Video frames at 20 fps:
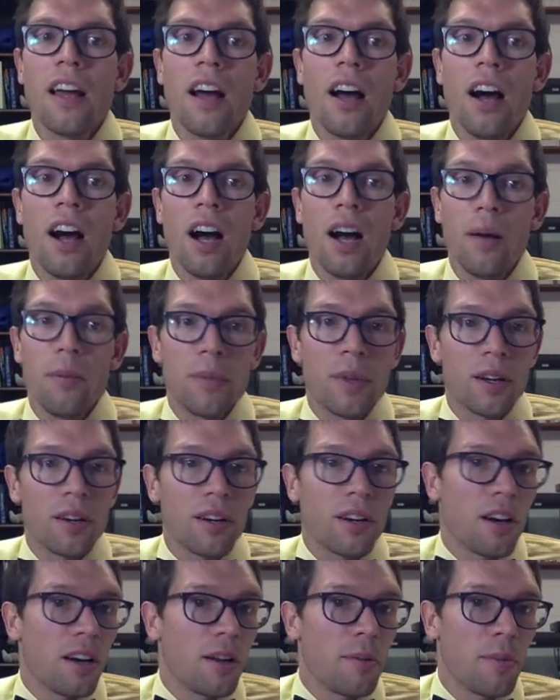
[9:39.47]

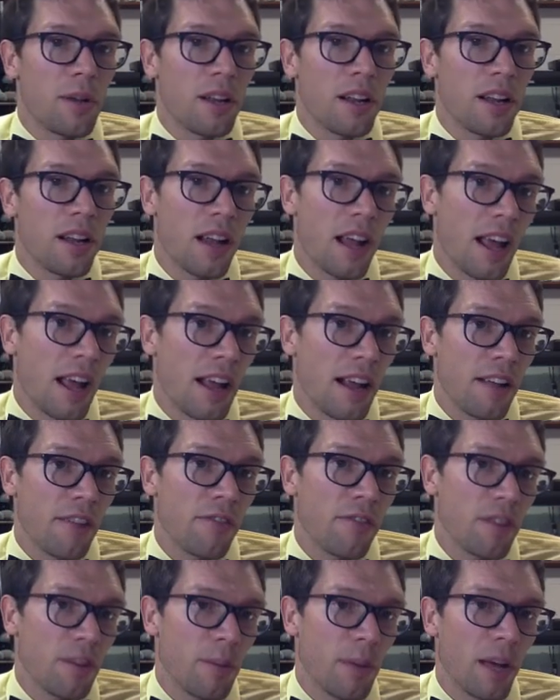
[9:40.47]
they're going to be a
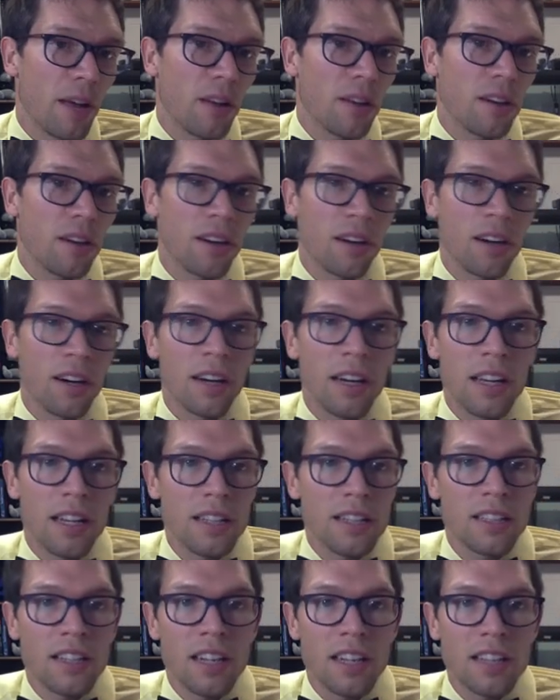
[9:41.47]
female. There
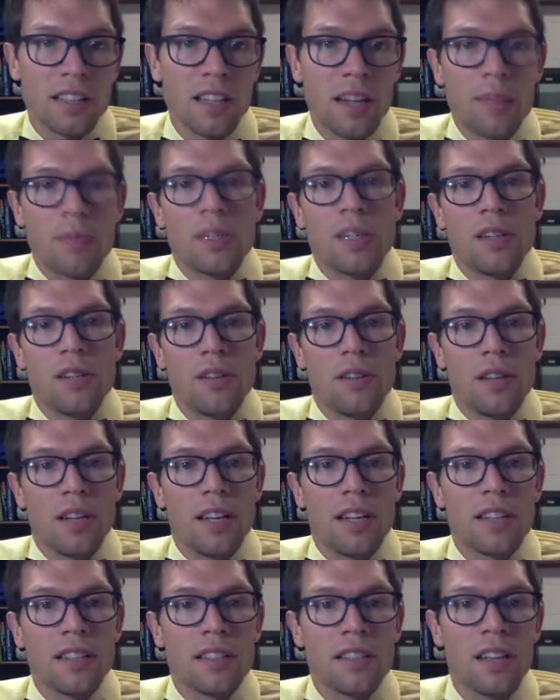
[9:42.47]
is an exception to
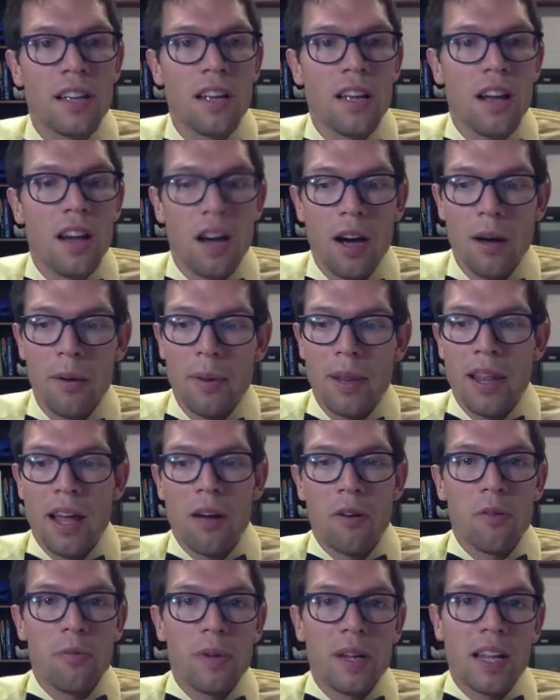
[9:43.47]
this, and
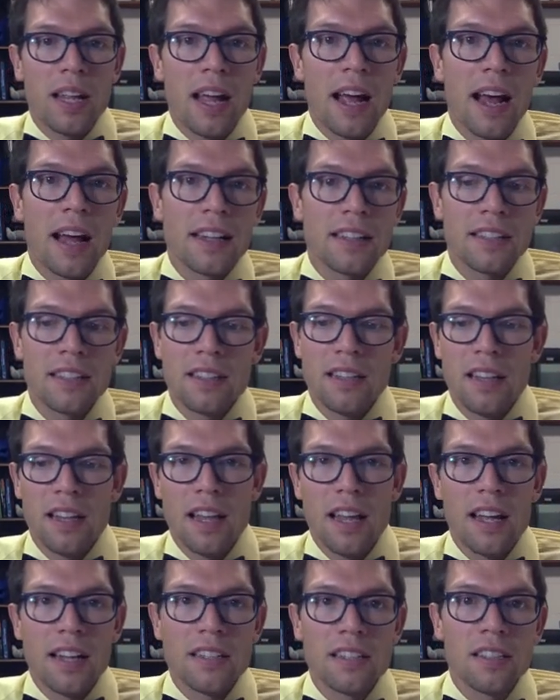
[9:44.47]
that would be cats
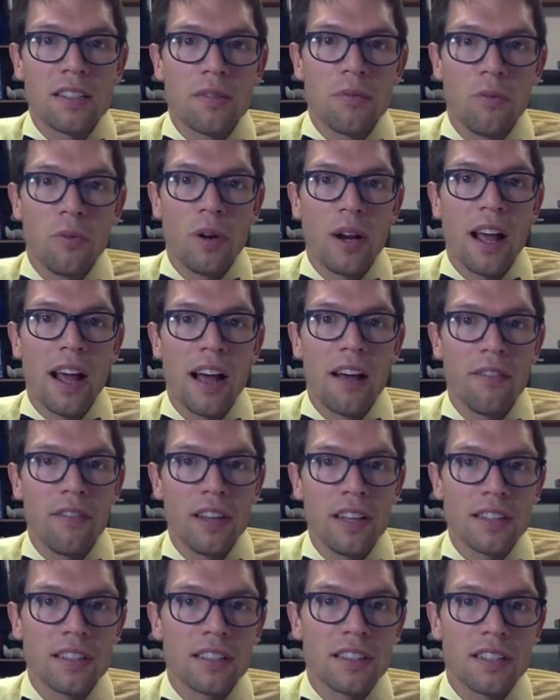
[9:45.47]
that would have
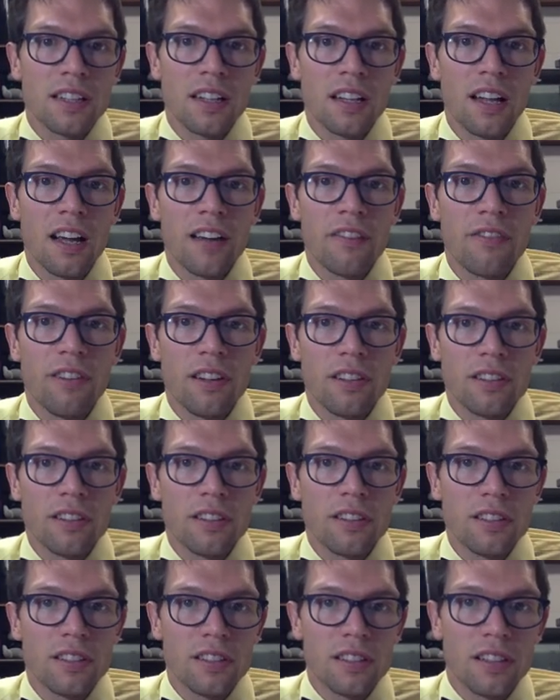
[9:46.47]
this
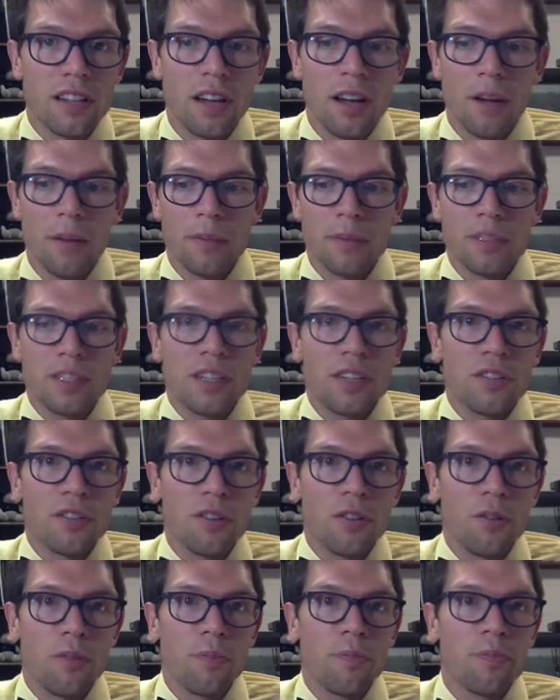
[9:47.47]
Klinefelter's
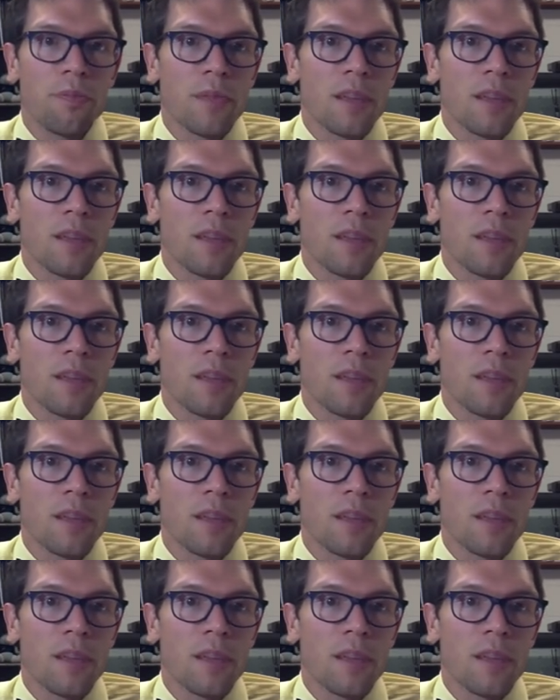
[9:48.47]
syndrome